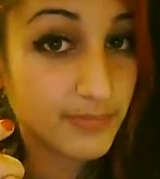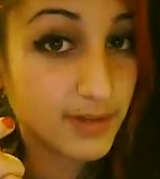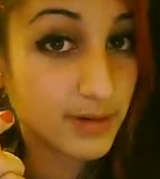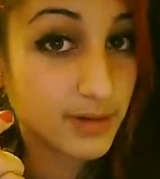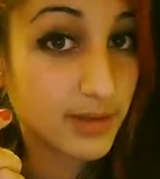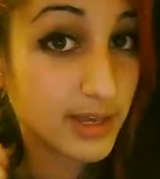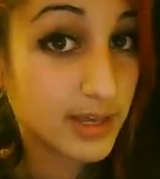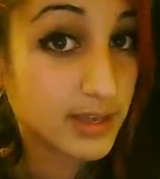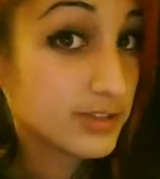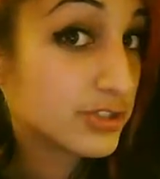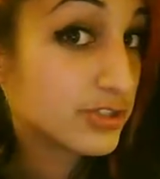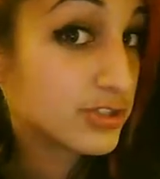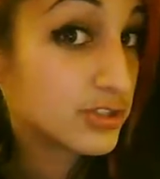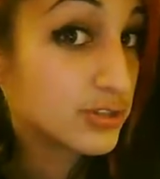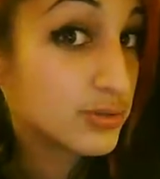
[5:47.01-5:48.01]
Okay,
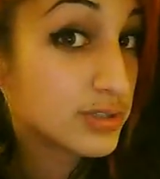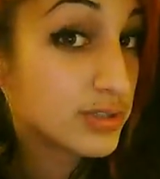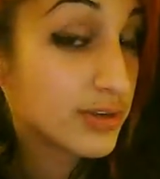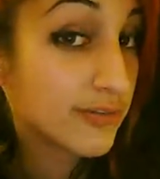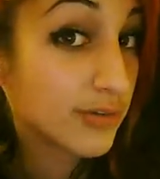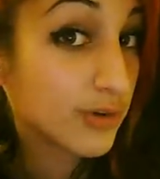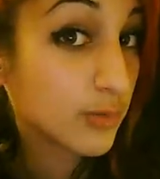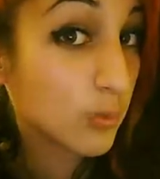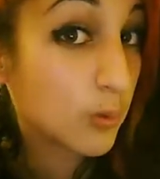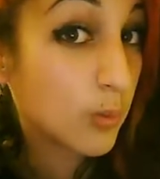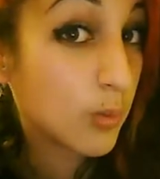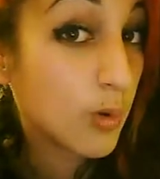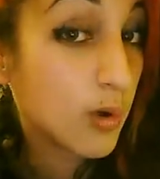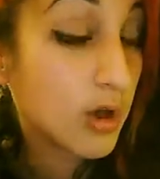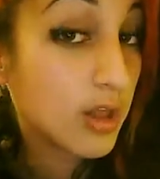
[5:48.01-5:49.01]
just use it for
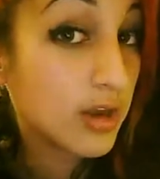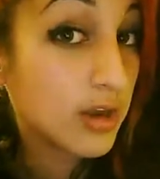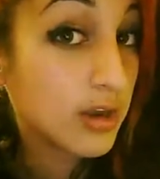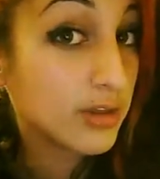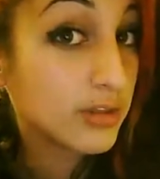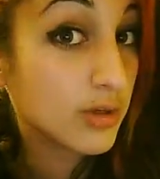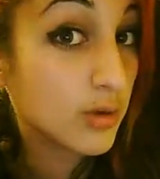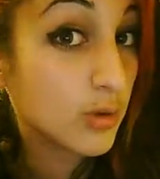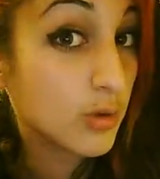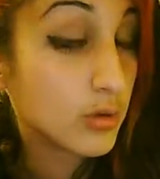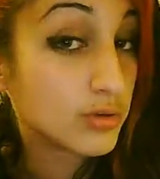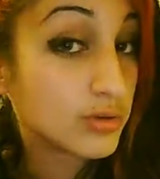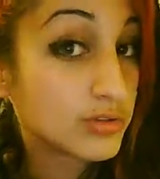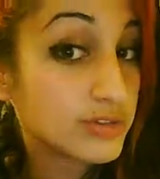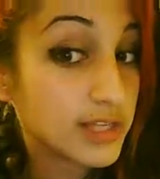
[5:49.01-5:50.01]
one of the
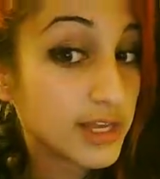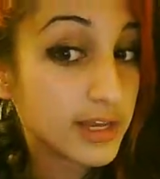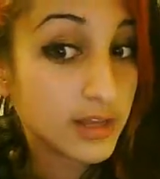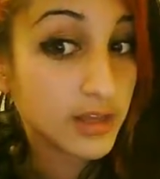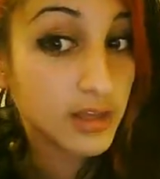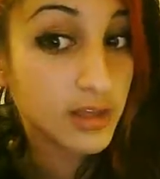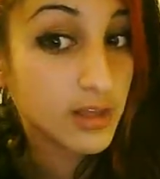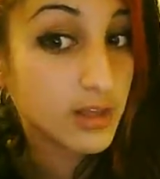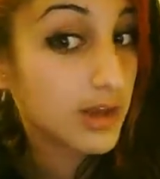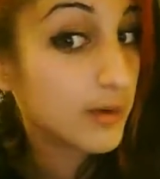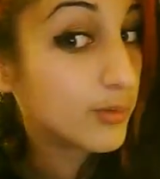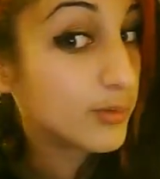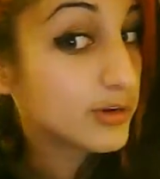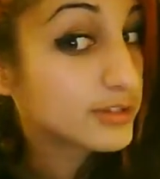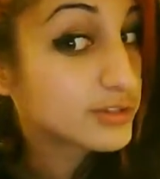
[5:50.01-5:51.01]
holes. Like, I
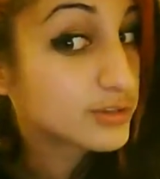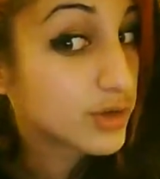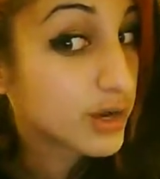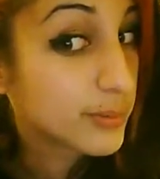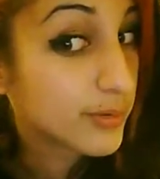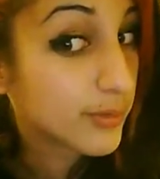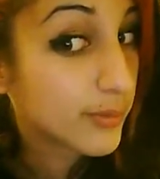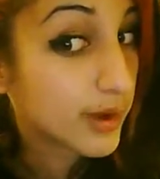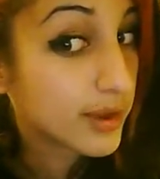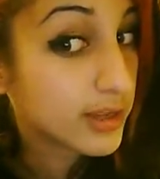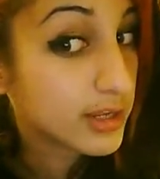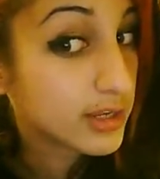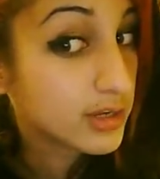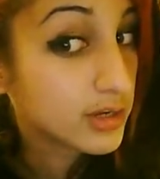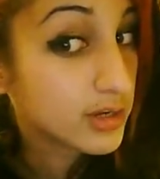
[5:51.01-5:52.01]
want to scrape it right
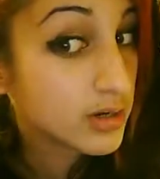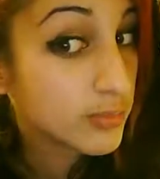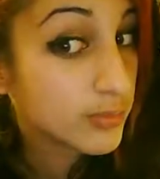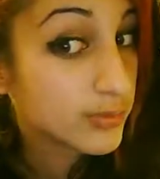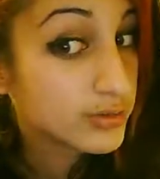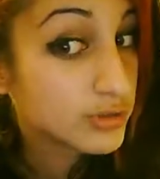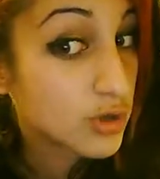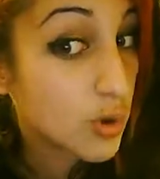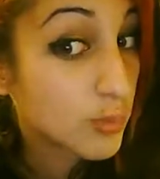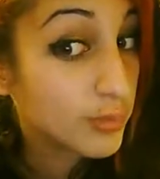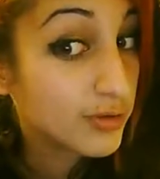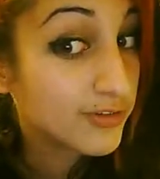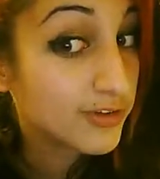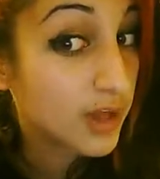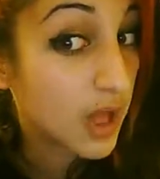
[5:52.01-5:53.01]
here, but don't
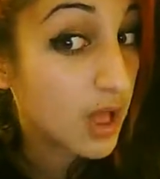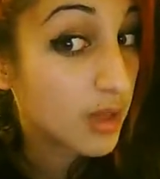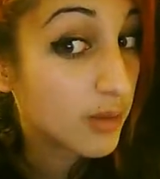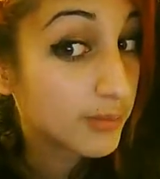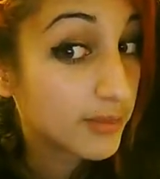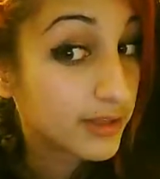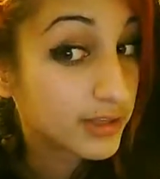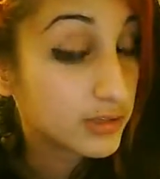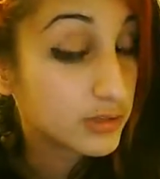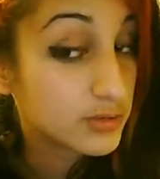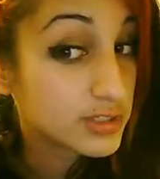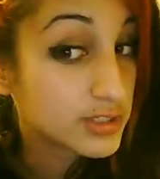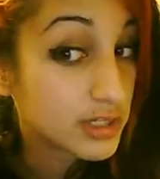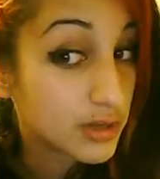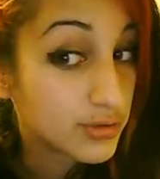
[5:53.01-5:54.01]
move it up. Like, use
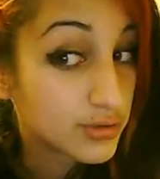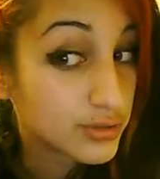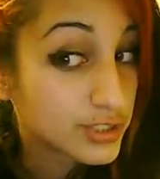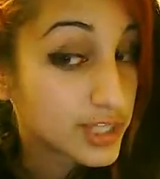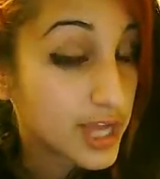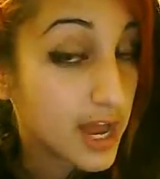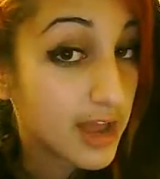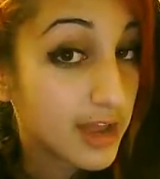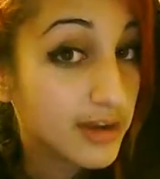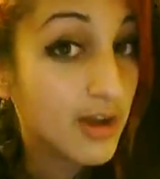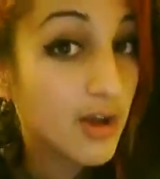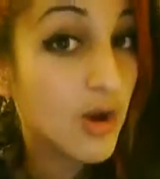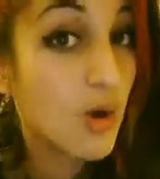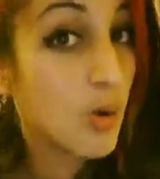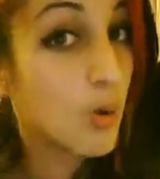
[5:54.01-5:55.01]
the other side,
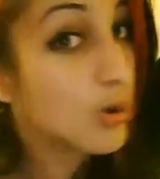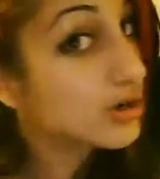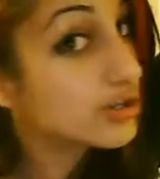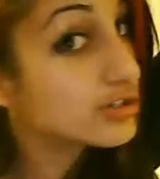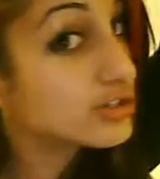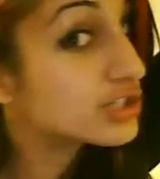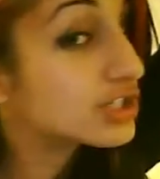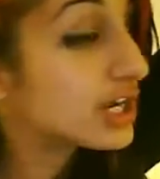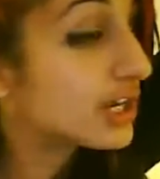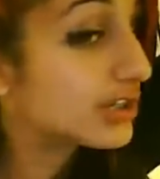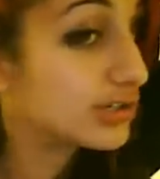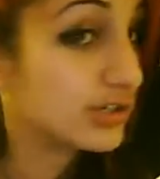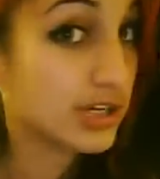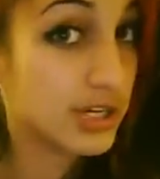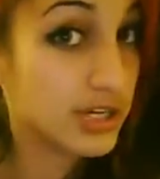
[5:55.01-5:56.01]
or just change
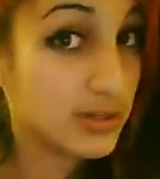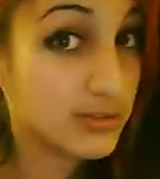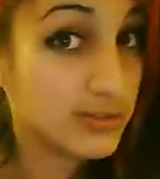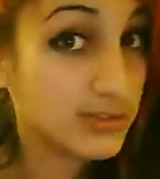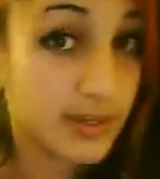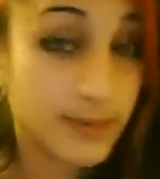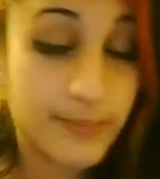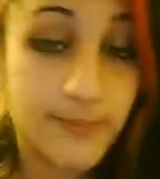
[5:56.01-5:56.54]
your Q-tip.